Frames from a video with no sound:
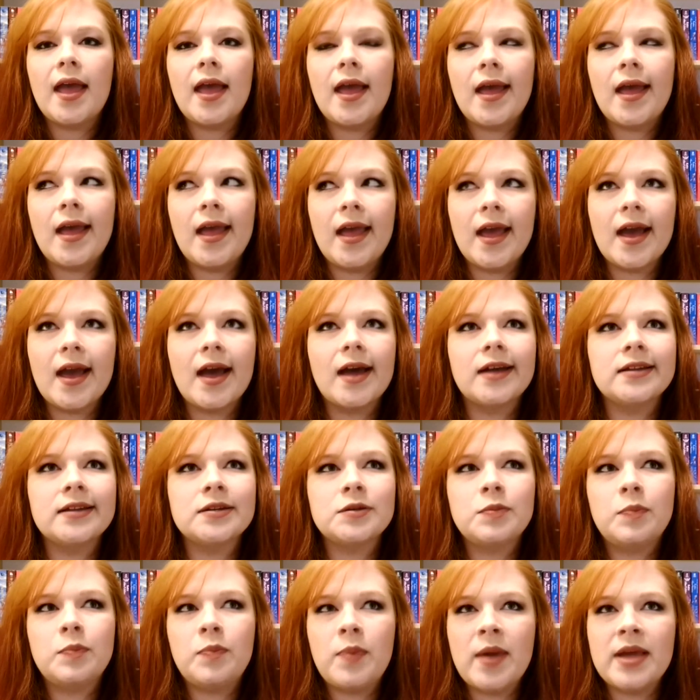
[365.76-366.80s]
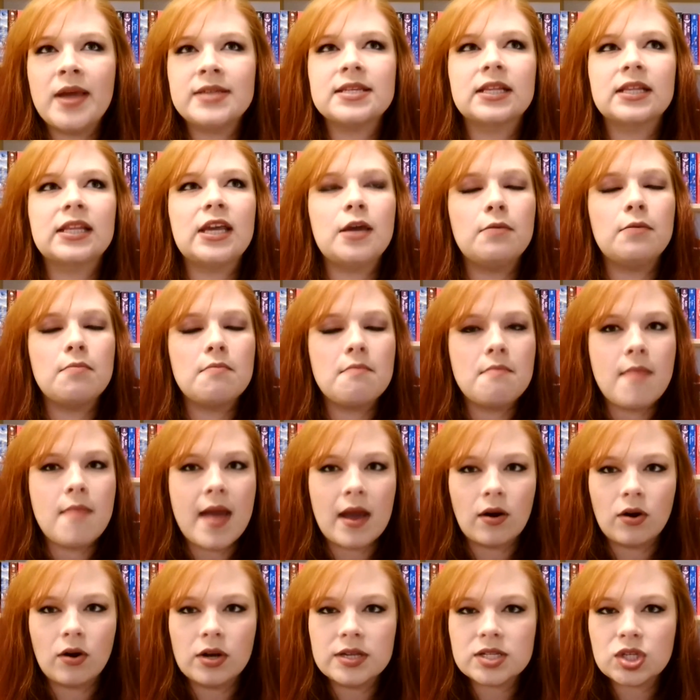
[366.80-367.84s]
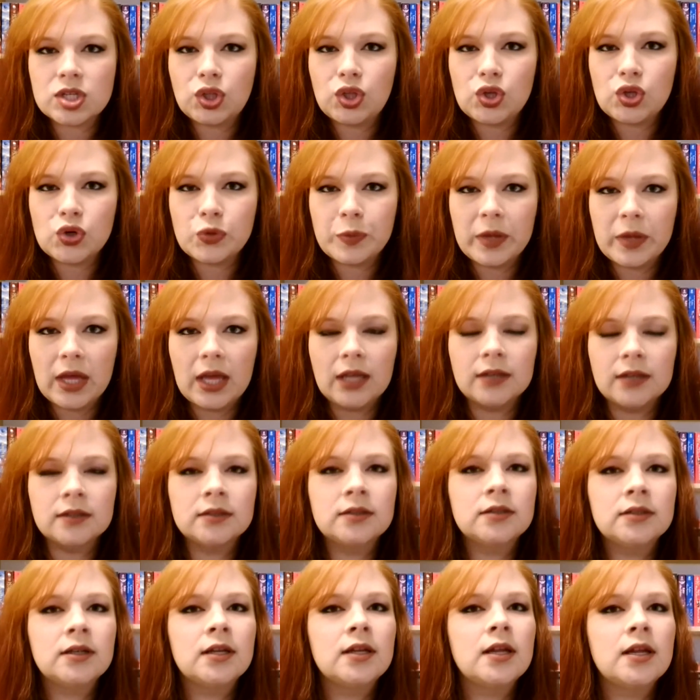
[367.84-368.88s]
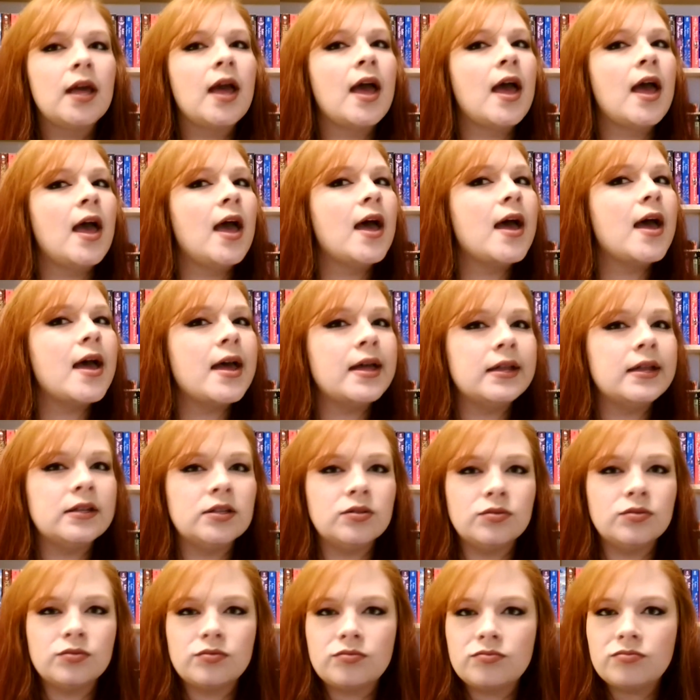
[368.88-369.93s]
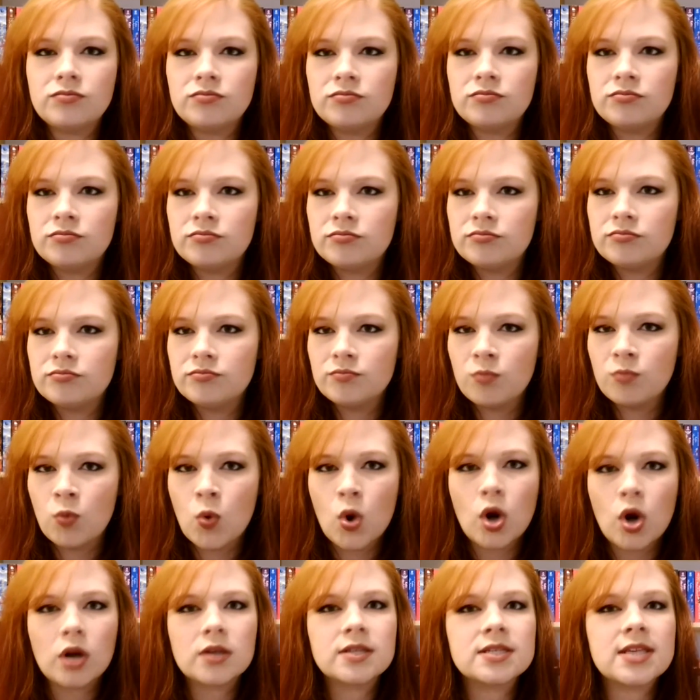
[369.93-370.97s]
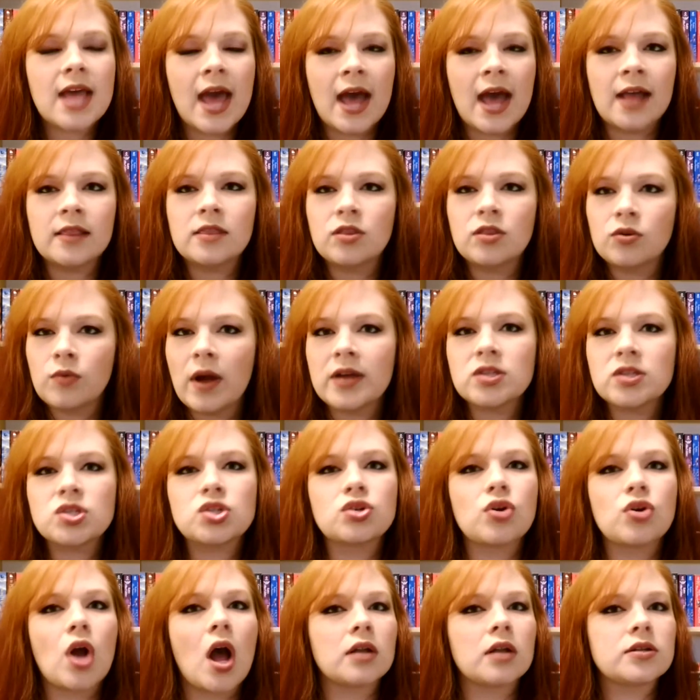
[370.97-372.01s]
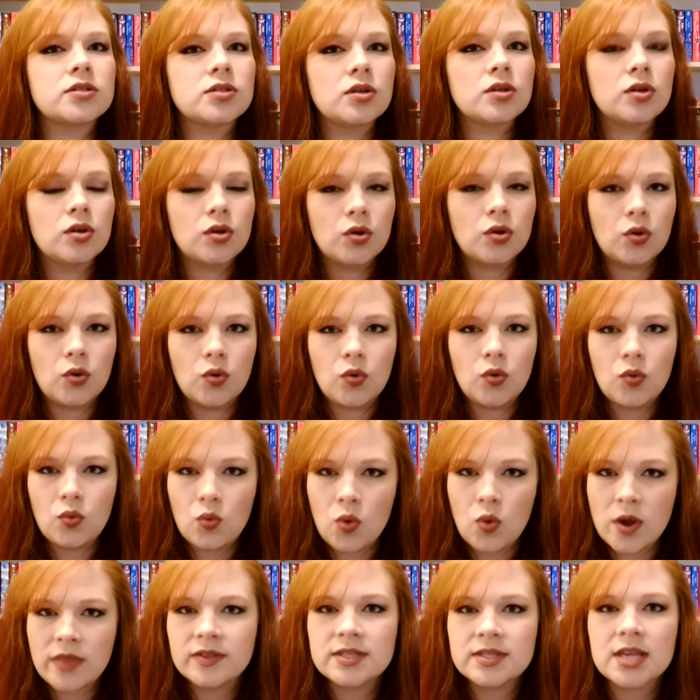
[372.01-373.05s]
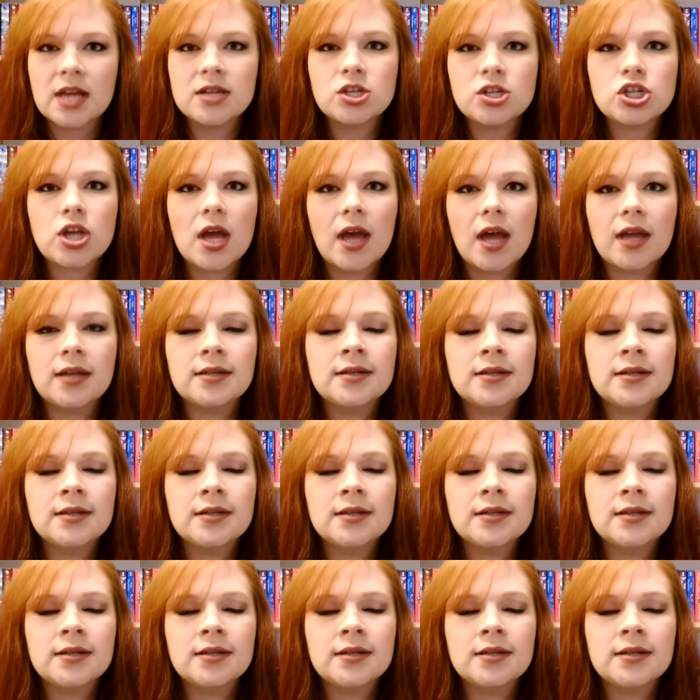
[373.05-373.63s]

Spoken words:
and basically marries a human and works at the restaurant with Sunshine.